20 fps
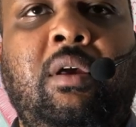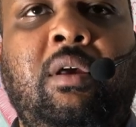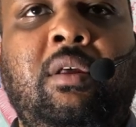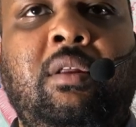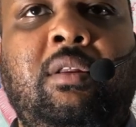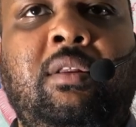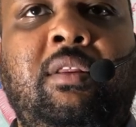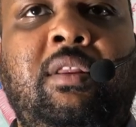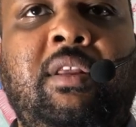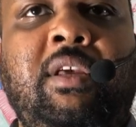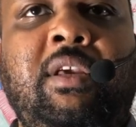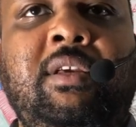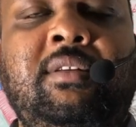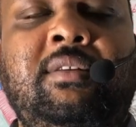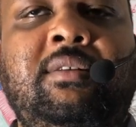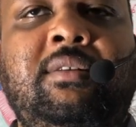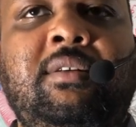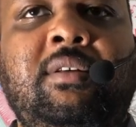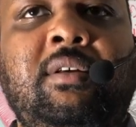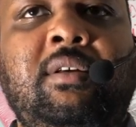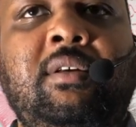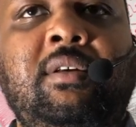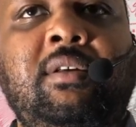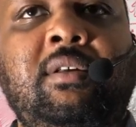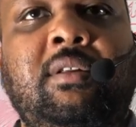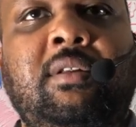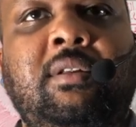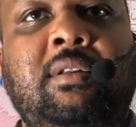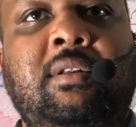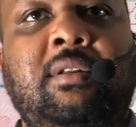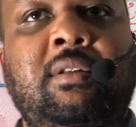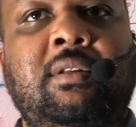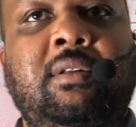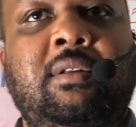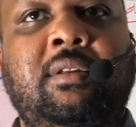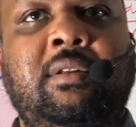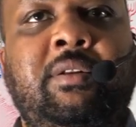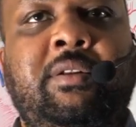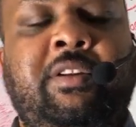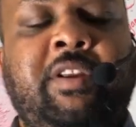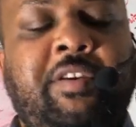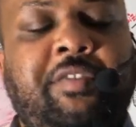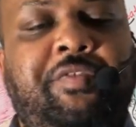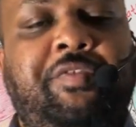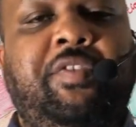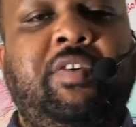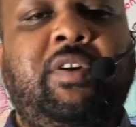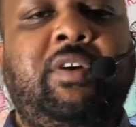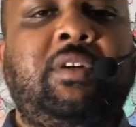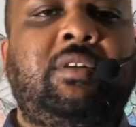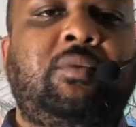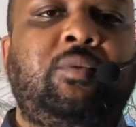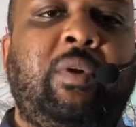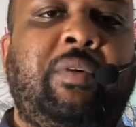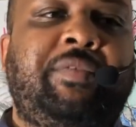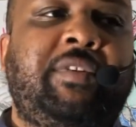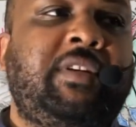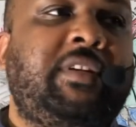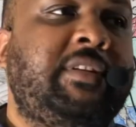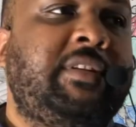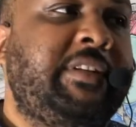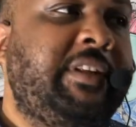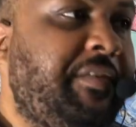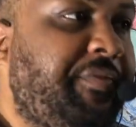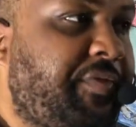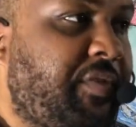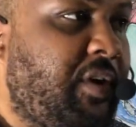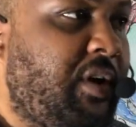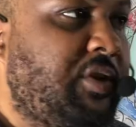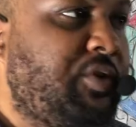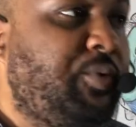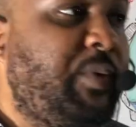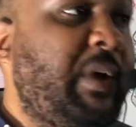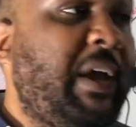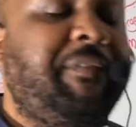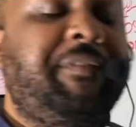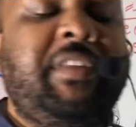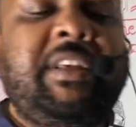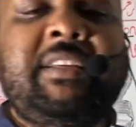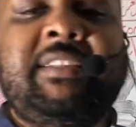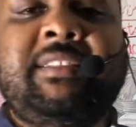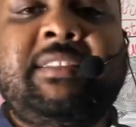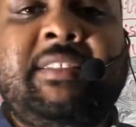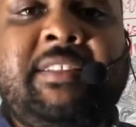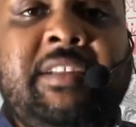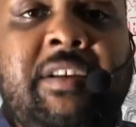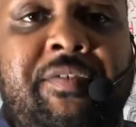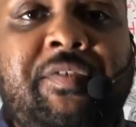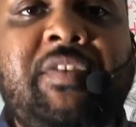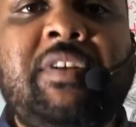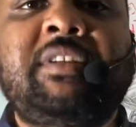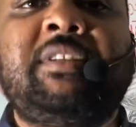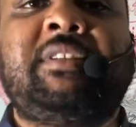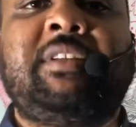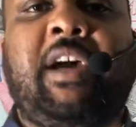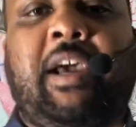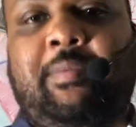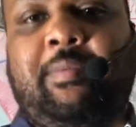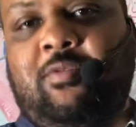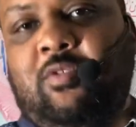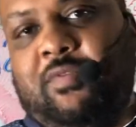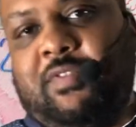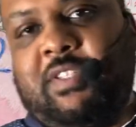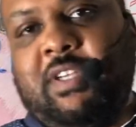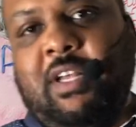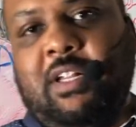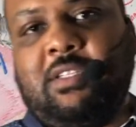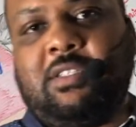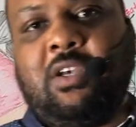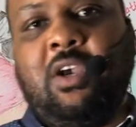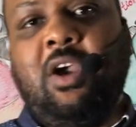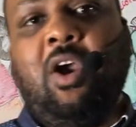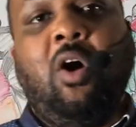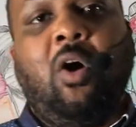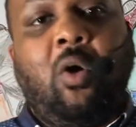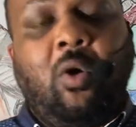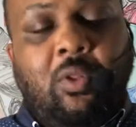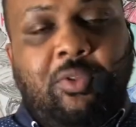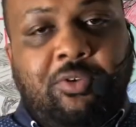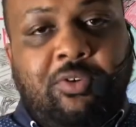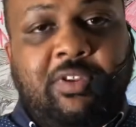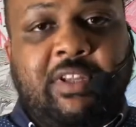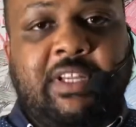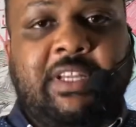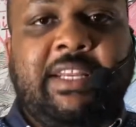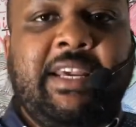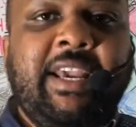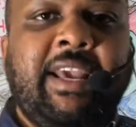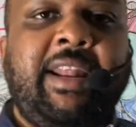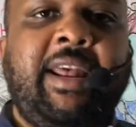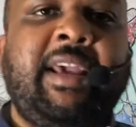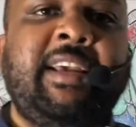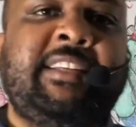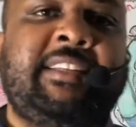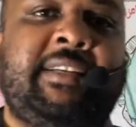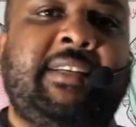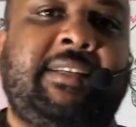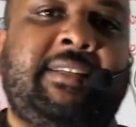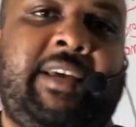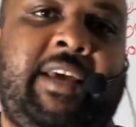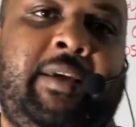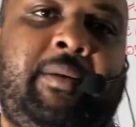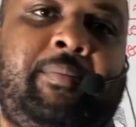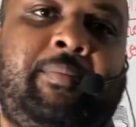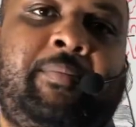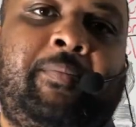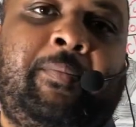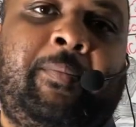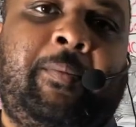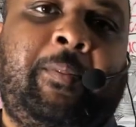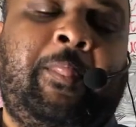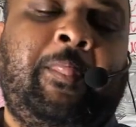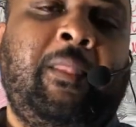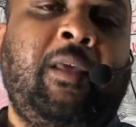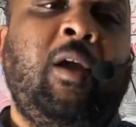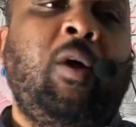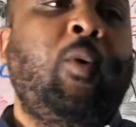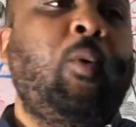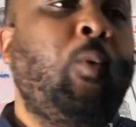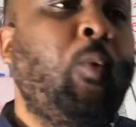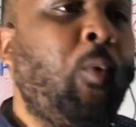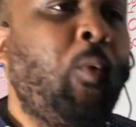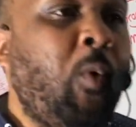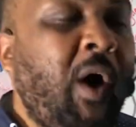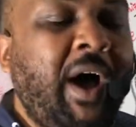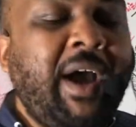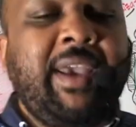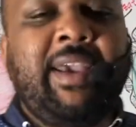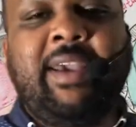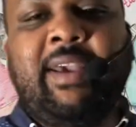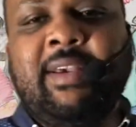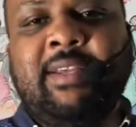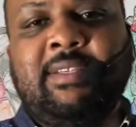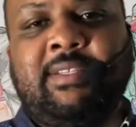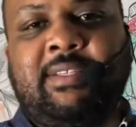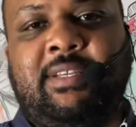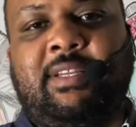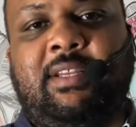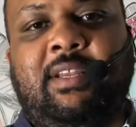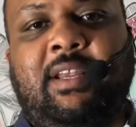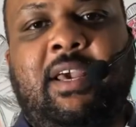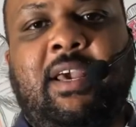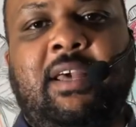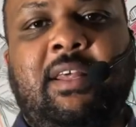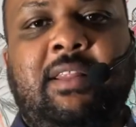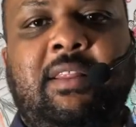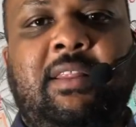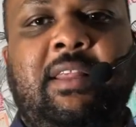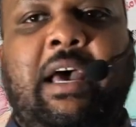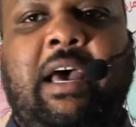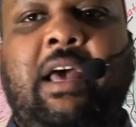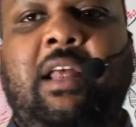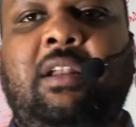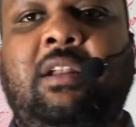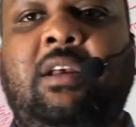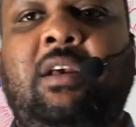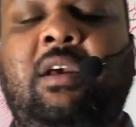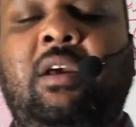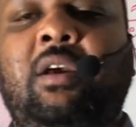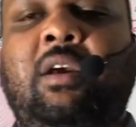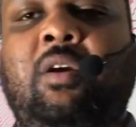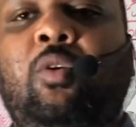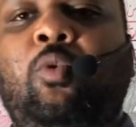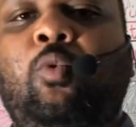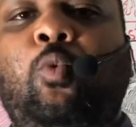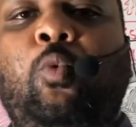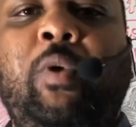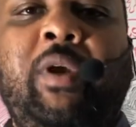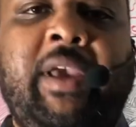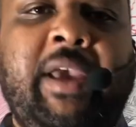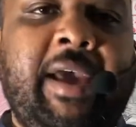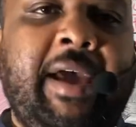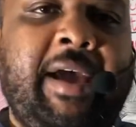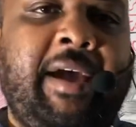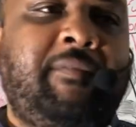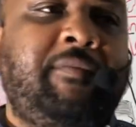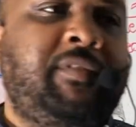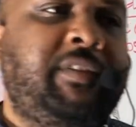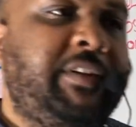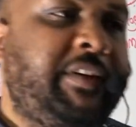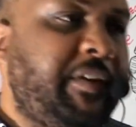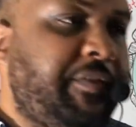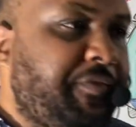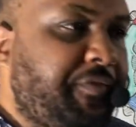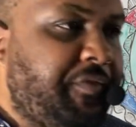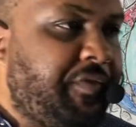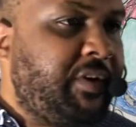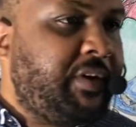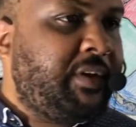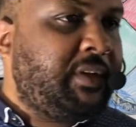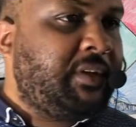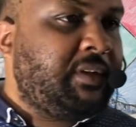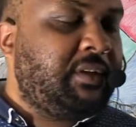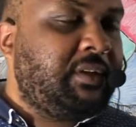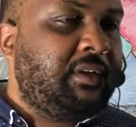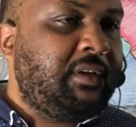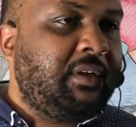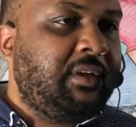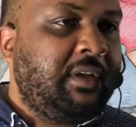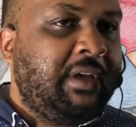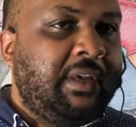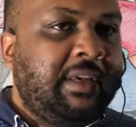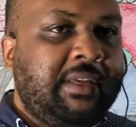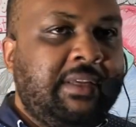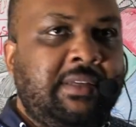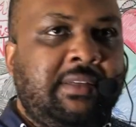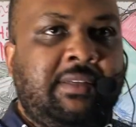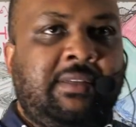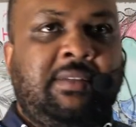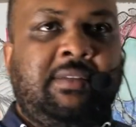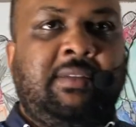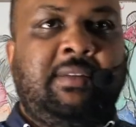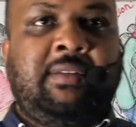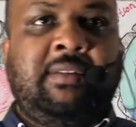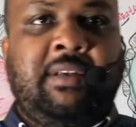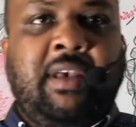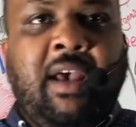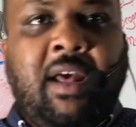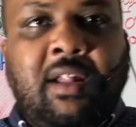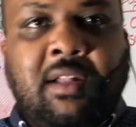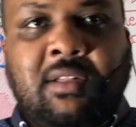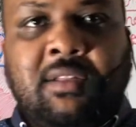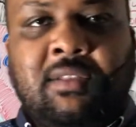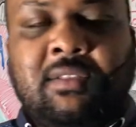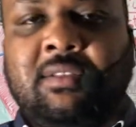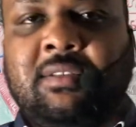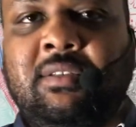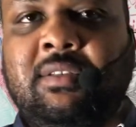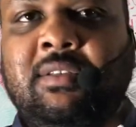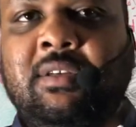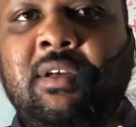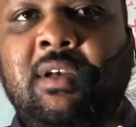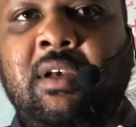these different, we have these nephrons, we have these different types of cells, although the DNA is the same. Why is it that we have different cells,